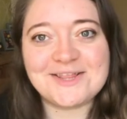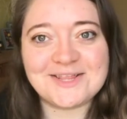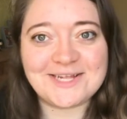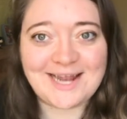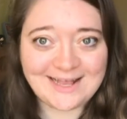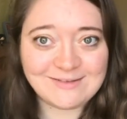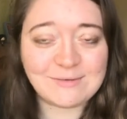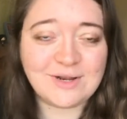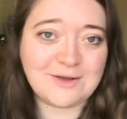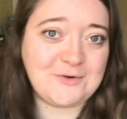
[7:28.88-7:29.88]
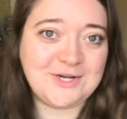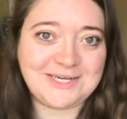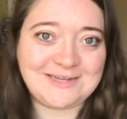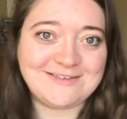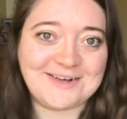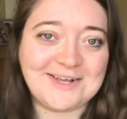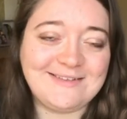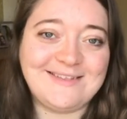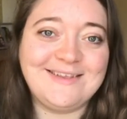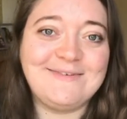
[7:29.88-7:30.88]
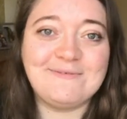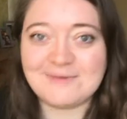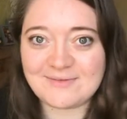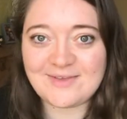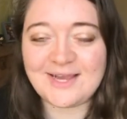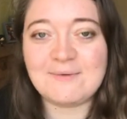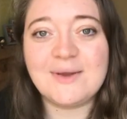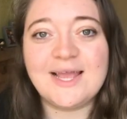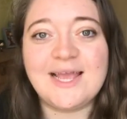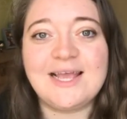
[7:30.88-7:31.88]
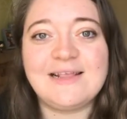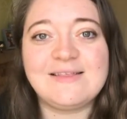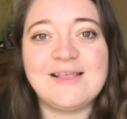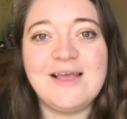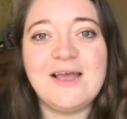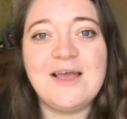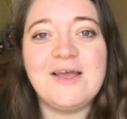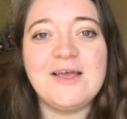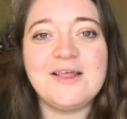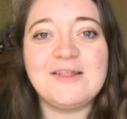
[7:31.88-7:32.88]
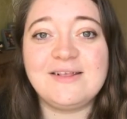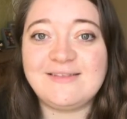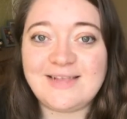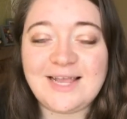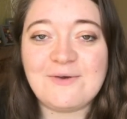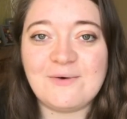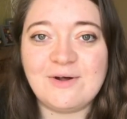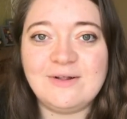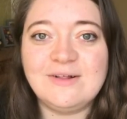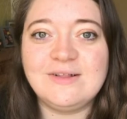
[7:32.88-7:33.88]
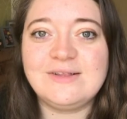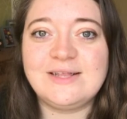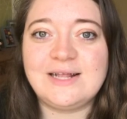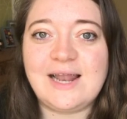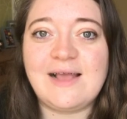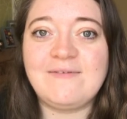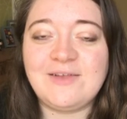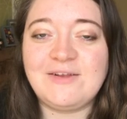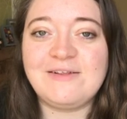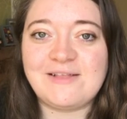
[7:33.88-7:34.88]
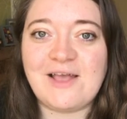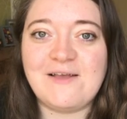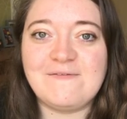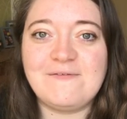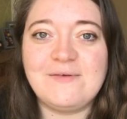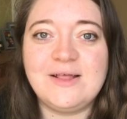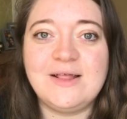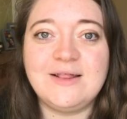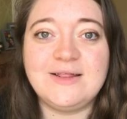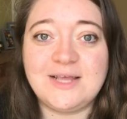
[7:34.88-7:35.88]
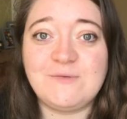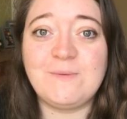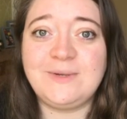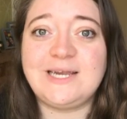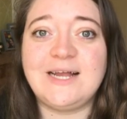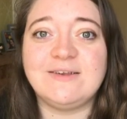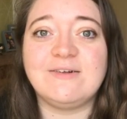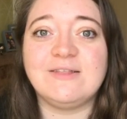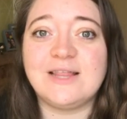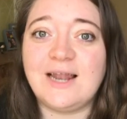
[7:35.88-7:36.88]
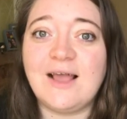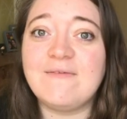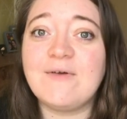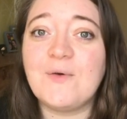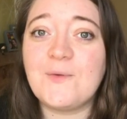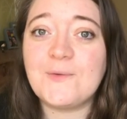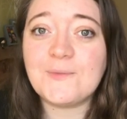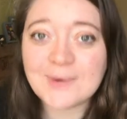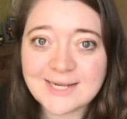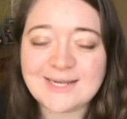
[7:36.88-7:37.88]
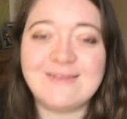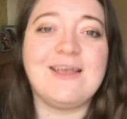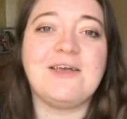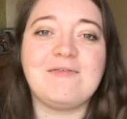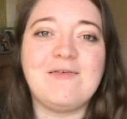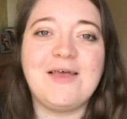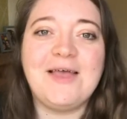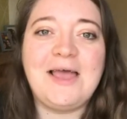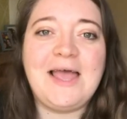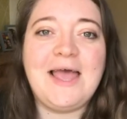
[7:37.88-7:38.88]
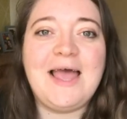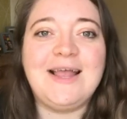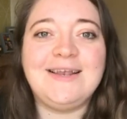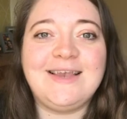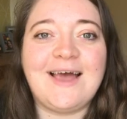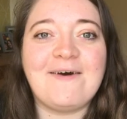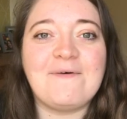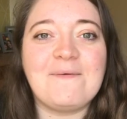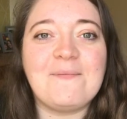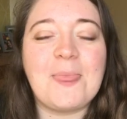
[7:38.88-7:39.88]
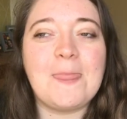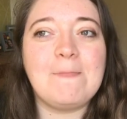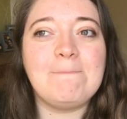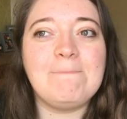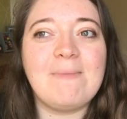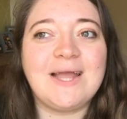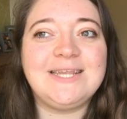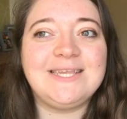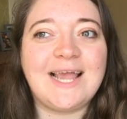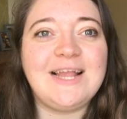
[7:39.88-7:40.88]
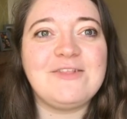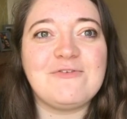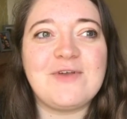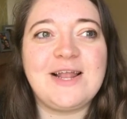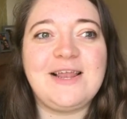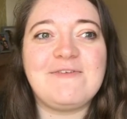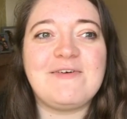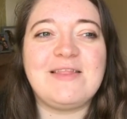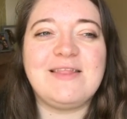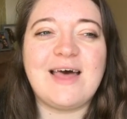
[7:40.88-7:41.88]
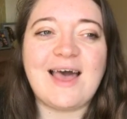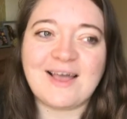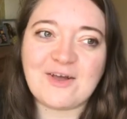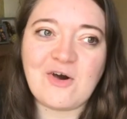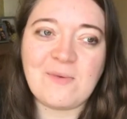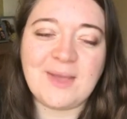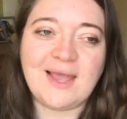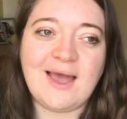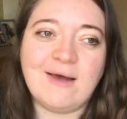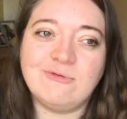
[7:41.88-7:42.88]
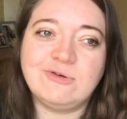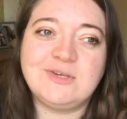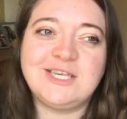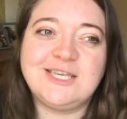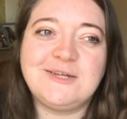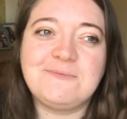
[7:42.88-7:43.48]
The last one I want to discuss with you is the sequel to The Life You Deserve, and this will be titled The Life We Deserve. Now, my date really for that coming out,